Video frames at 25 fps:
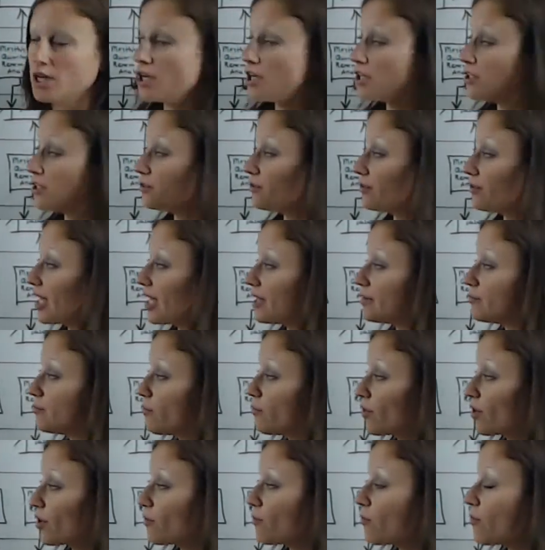you'll get
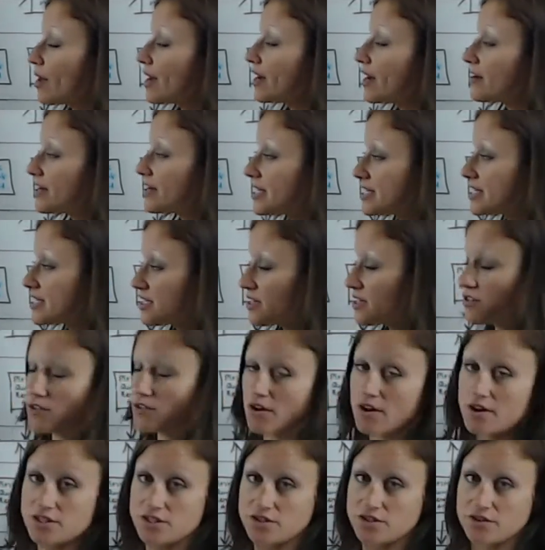more awareness
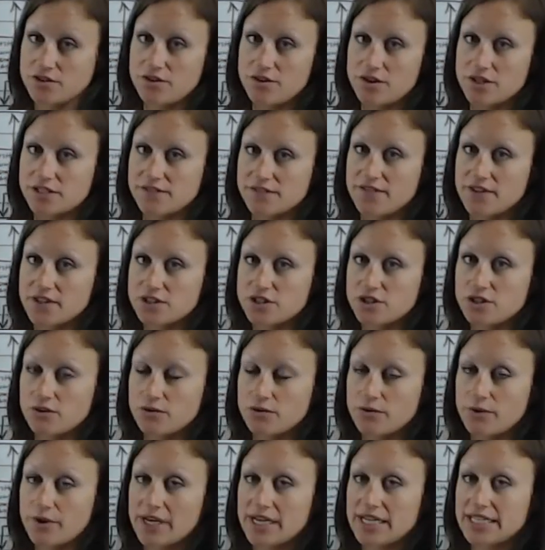across your cross-functional
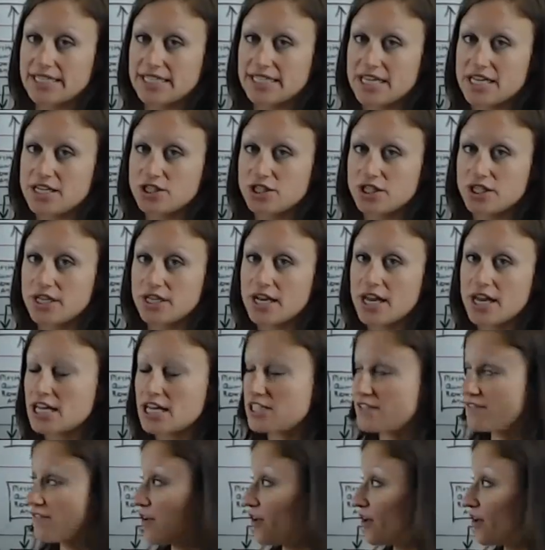organization
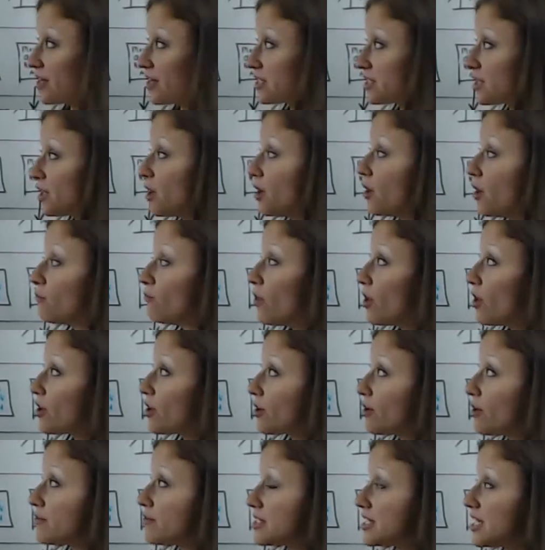as far as what
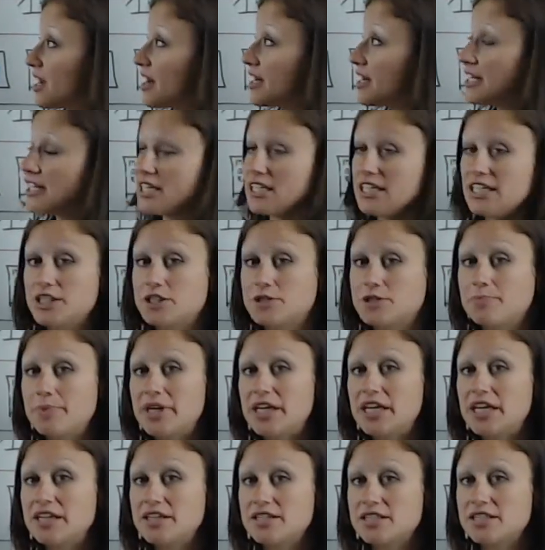goes on in each
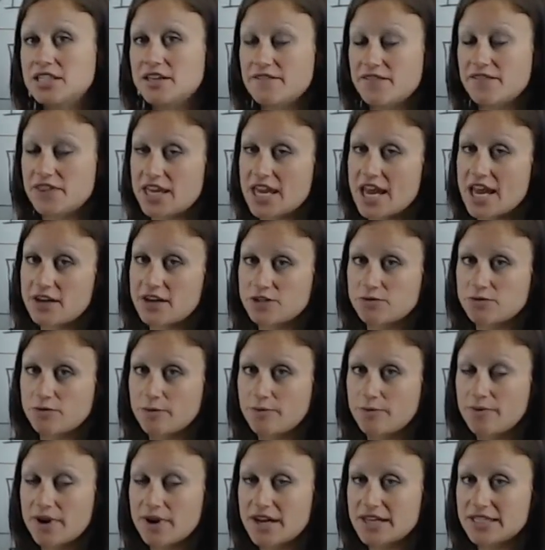piece of the actual
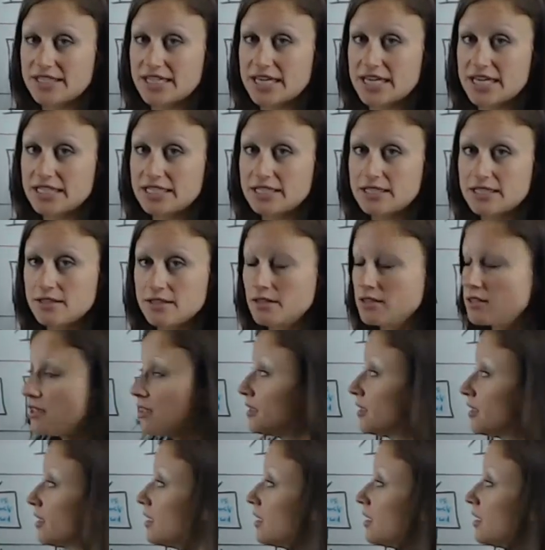process,
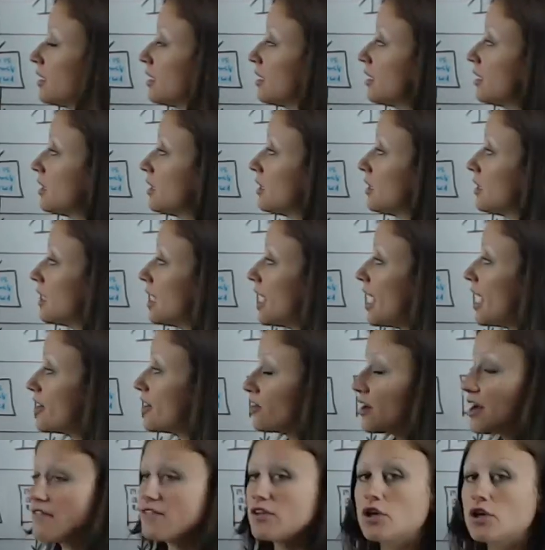and
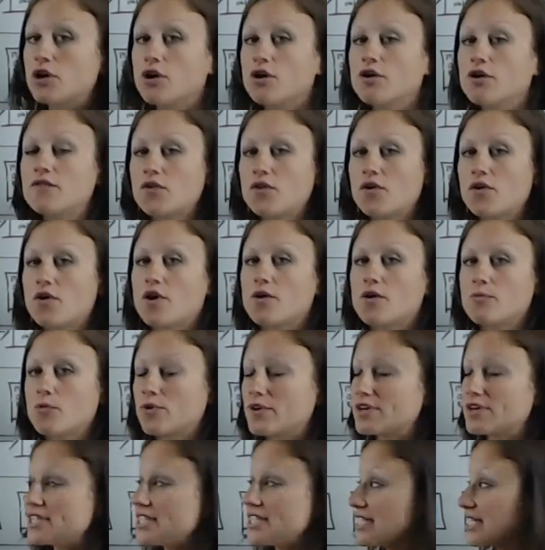you'll have an overall
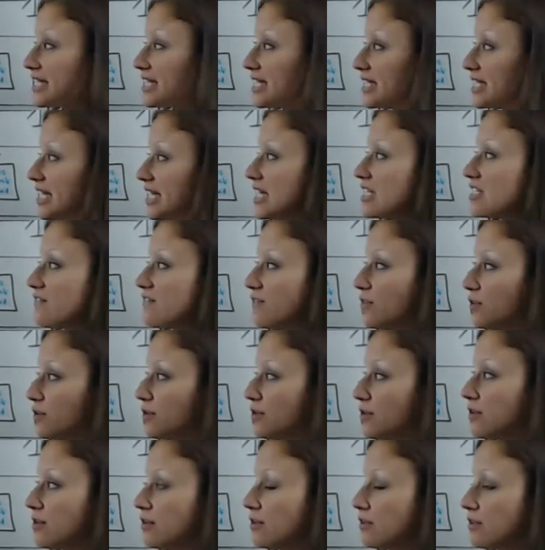more
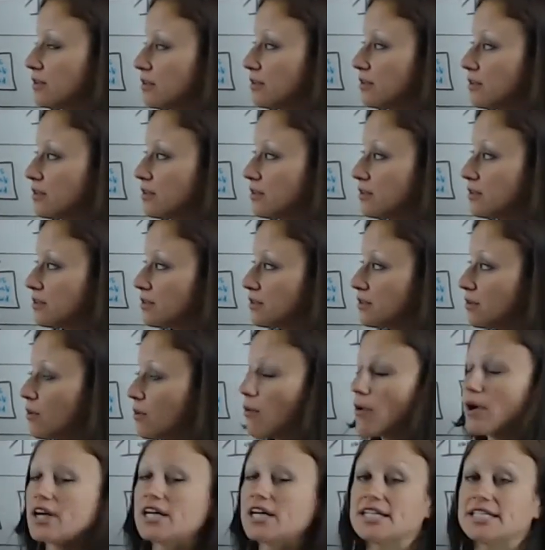successful
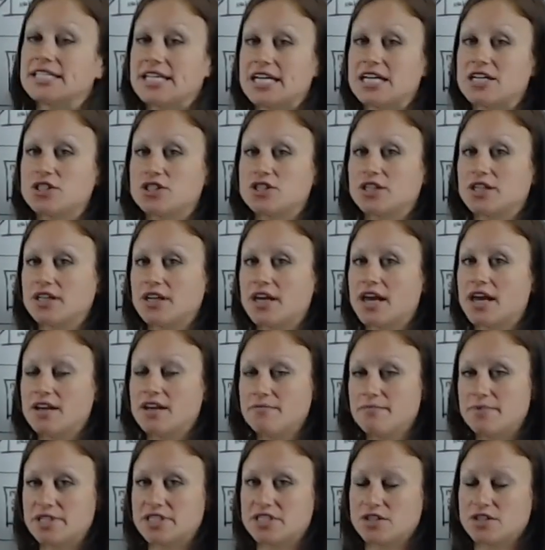organization and
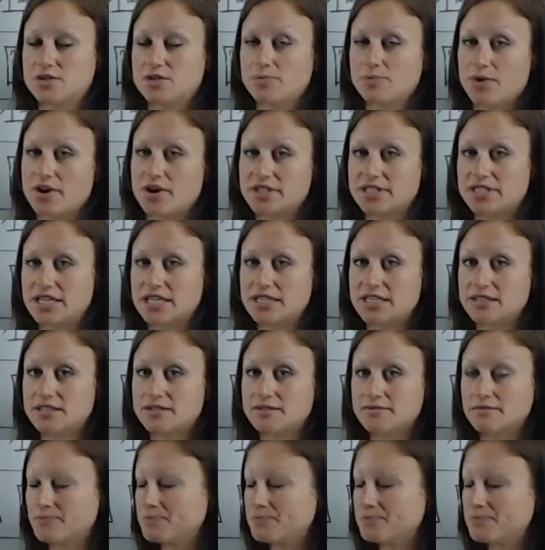business process.